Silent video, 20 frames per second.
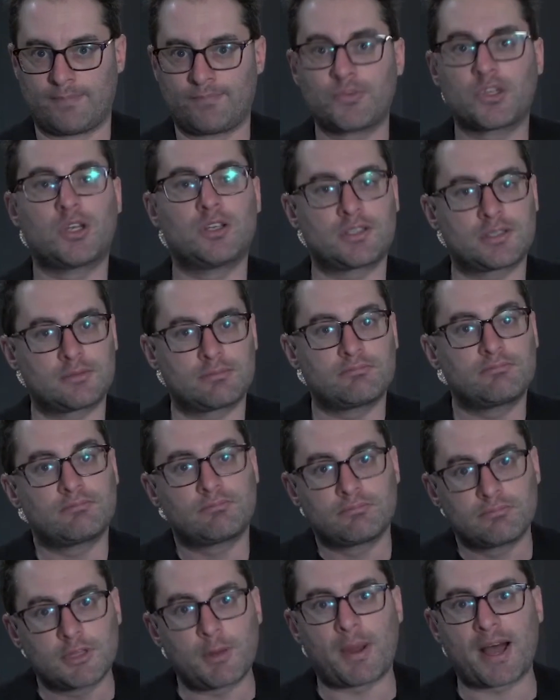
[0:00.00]
Because
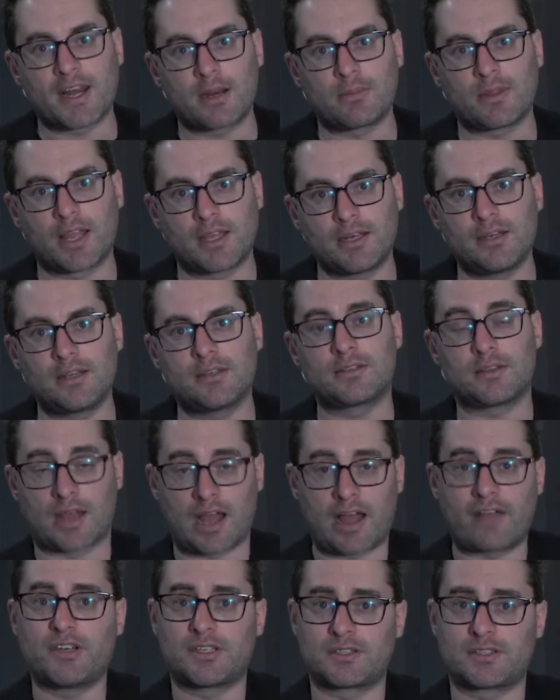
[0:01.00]
the bottom line is,
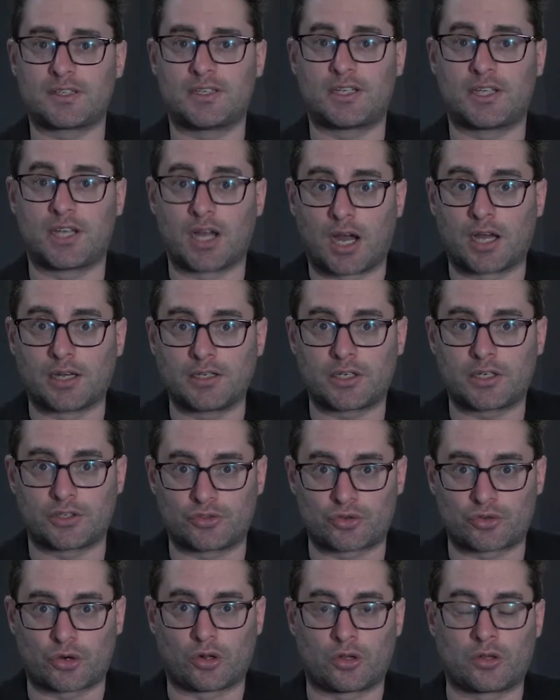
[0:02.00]
obviously, gun
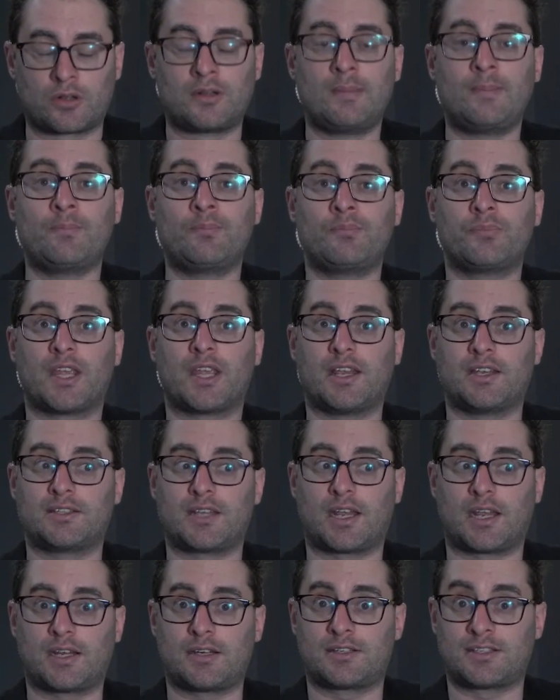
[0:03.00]
control is
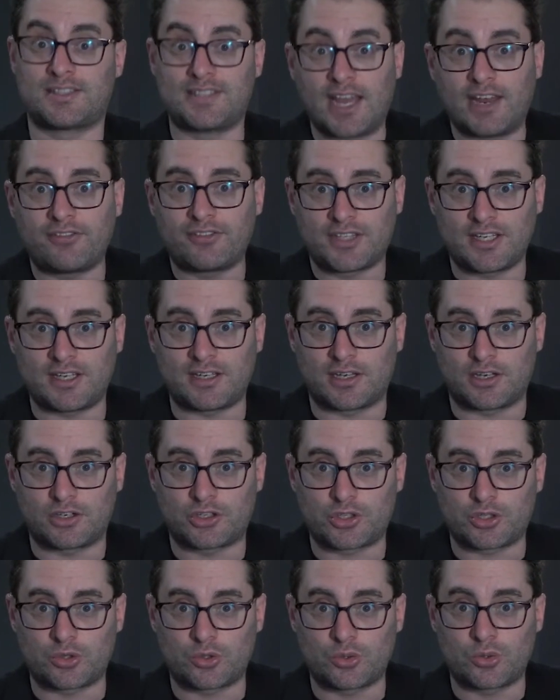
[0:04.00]
a safety
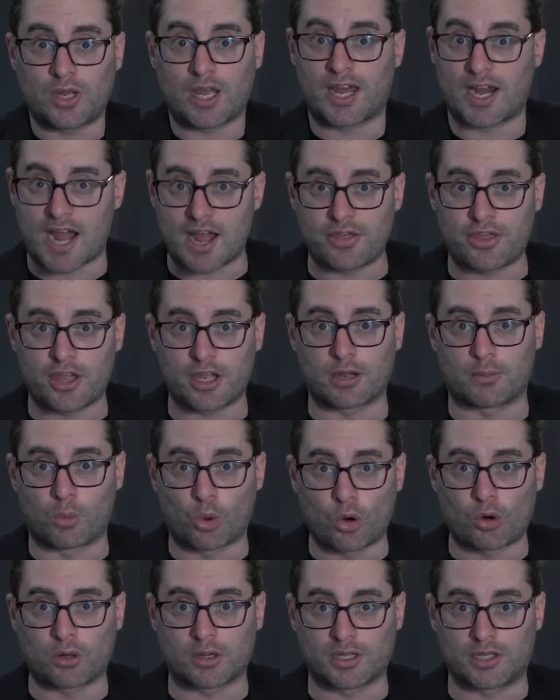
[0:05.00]
issue and I think a
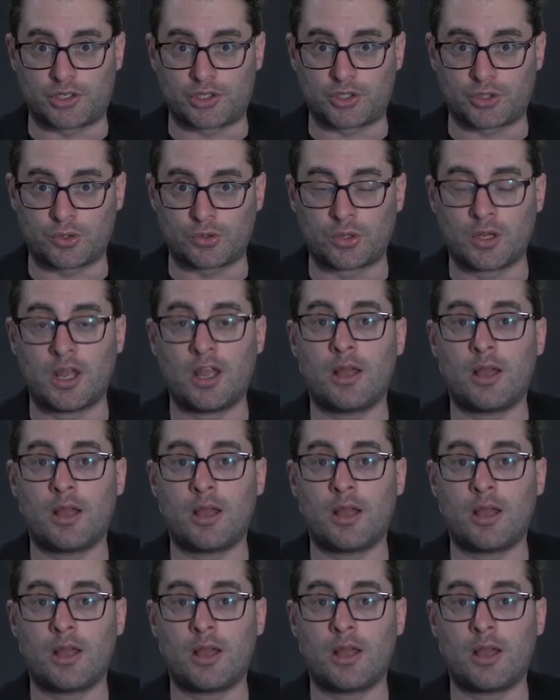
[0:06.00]
moral issue,